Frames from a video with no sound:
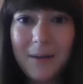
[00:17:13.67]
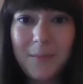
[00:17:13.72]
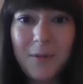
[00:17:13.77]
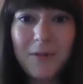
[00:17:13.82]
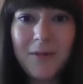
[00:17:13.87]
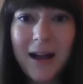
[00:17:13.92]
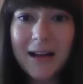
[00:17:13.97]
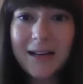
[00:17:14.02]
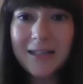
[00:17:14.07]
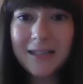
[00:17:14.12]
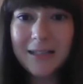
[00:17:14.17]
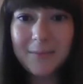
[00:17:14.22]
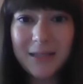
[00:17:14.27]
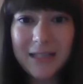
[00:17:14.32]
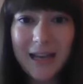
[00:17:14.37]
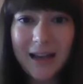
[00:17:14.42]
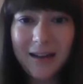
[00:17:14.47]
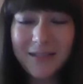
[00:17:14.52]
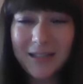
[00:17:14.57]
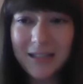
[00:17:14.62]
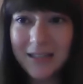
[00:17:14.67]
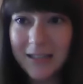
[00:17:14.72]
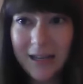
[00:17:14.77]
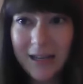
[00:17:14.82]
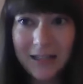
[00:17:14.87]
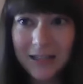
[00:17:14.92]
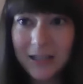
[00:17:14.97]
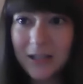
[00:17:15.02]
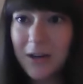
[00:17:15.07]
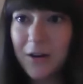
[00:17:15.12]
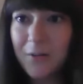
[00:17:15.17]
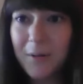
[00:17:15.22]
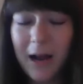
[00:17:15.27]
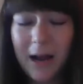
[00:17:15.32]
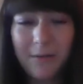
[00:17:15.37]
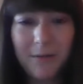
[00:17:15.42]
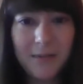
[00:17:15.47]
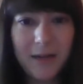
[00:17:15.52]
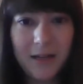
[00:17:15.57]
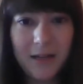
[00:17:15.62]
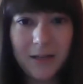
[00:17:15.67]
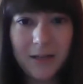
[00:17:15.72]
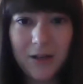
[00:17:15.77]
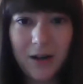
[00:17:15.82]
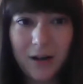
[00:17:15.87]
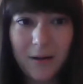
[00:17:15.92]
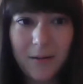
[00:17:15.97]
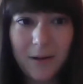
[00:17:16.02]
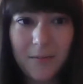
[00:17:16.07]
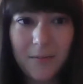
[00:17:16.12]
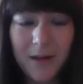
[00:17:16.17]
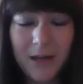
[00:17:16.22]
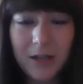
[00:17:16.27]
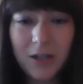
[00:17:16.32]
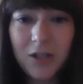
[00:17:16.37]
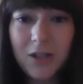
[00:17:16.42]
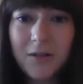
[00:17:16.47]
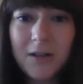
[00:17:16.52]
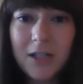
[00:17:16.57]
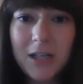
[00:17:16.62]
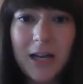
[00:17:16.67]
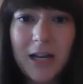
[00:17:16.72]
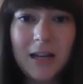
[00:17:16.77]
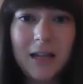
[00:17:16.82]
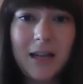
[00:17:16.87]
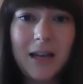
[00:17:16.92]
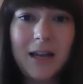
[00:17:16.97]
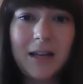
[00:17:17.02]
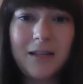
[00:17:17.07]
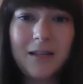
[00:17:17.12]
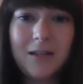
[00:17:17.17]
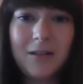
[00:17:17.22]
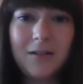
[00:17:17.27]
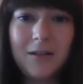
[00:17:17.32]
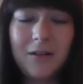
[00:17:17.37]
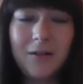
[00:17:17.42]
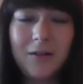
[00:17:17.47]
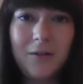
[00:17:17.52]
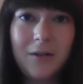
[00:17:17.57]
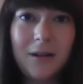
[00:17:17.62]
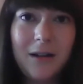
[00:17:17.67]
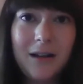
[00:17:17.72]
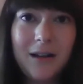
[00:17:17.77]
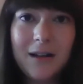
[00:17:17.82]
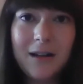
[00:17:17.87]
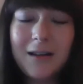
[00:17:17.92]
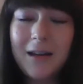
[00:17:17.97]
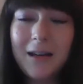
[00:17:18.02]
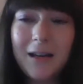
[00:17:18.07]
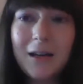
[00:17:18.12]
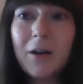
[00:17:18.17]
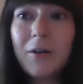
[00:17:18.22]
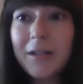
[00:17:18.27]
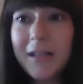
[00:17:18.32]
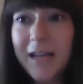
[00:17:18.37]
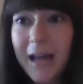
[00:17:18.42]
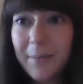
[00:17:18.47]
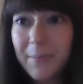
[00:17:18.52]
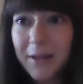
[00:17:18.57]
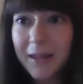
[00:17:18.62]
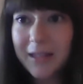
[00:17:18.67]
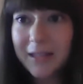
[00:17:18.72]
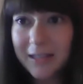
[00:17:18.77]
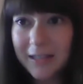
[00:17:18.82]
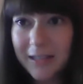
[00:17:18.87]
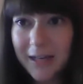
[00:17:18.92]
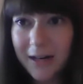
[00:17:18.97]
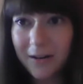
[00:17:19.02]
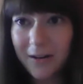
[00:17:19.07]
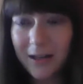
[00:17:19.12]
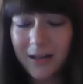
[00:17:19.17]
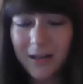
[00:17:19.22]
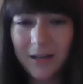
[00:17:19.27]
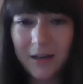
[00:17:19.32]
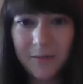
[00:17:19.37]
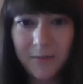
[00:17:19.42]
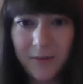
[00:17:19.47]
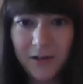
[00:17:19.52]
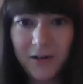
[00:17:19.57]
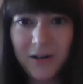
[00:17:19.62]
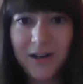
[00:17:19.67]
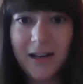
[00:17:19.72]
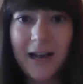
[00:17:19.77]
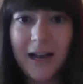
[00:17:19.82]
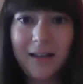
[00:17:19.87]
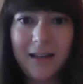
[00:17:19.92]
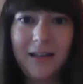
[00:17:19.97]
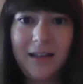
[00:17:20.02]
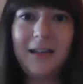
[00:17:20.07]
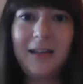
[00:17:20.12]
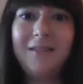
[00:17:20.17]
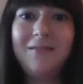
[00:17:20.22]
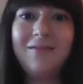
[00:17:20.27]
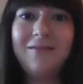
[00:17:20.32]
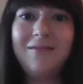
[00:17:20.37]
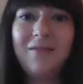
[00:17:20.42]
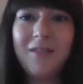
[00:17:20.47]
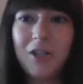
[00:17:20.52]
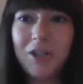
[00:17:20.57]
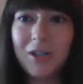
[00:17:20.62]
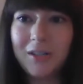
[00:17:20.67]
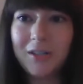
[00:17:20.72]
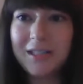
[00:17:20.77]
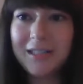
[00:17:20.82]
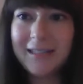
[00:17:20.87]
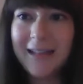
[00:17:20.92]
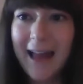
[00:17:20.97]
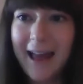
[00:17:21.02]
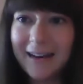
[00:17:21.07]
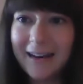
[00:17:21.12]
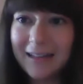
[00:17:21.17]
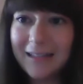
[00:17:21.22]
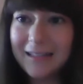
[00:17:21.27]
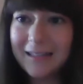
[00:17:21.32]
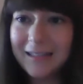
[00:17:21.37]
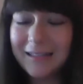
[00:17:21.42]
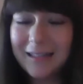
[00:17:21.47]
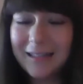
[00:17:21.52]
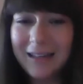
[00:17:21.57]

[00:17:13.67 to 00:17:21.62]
The Emiratis themselves, I say it's no problem. They can talk about being Jewish, and it only happened this year that the community got like an official status.